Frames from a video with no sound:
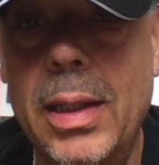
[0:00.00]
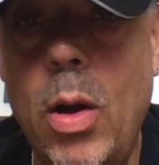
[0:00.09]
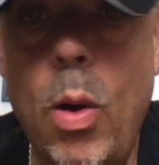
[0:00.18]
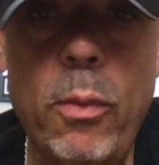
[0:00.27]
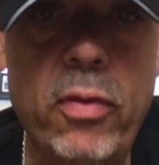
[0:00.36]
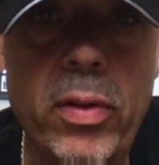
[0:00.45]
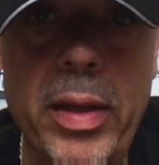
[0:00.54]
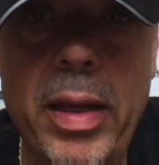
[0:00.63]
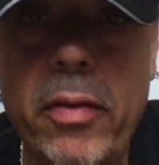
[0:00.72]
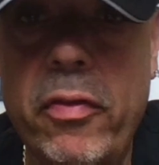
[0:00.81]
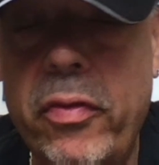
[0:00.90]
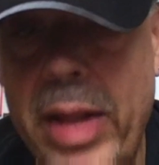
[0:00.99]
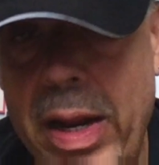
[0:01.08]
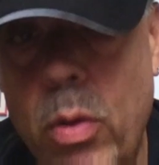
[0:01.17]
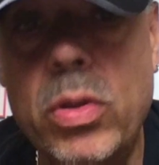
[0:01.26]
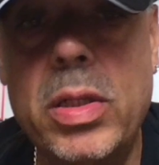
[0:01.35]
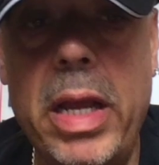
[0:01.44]
Hopefully, if they
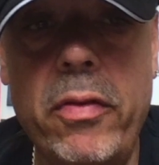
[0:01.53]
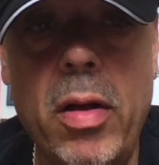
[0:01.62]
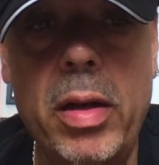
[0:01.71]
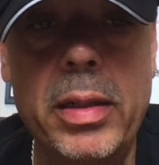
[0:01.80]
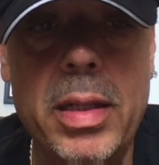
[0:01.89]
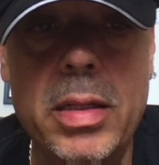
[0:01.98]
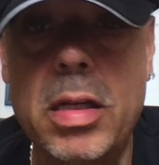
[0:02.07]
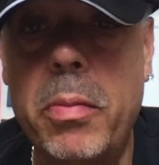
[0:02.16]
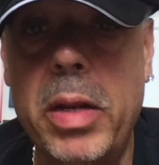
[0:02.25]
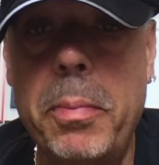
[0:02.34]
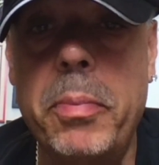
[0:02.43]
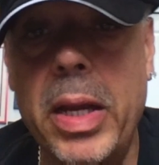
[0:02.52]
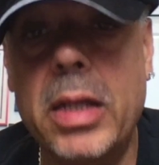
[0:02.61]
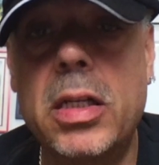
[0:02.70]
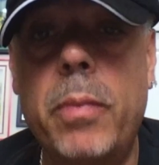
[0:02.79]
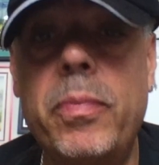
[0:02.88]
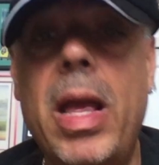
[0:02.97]
don't save Arlington, somebody picks
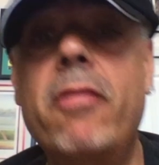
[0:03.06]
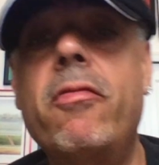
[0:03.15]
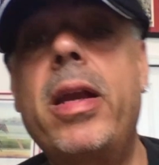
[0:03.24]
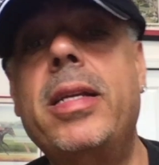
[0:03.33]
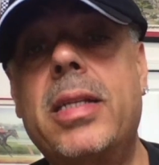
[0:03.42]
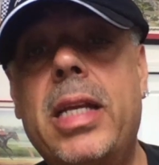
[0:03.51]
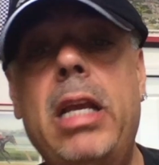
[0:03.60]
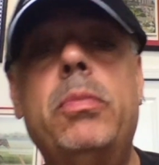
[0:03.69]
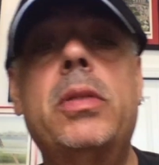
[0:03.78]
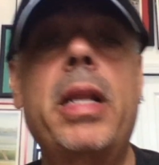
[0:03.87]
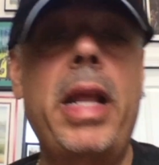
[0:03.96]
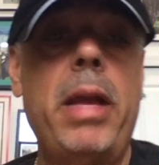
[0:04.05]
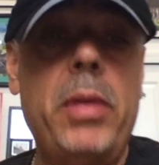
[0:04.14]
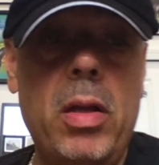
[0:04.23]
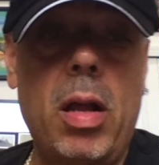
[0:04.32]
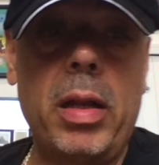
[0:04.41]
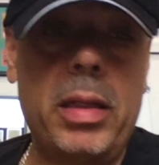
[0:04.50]
up that race, keeps the name the
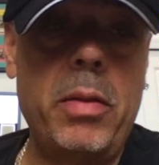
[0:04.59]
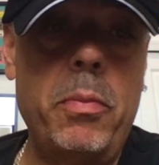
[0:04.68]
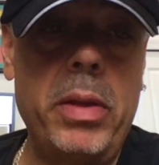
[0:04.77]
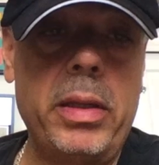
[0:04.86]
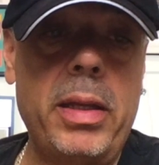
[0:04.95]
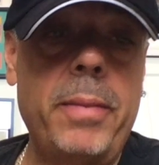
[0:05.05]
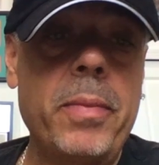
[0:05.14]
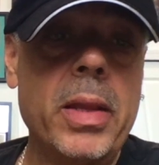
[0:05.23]
Arlington Million,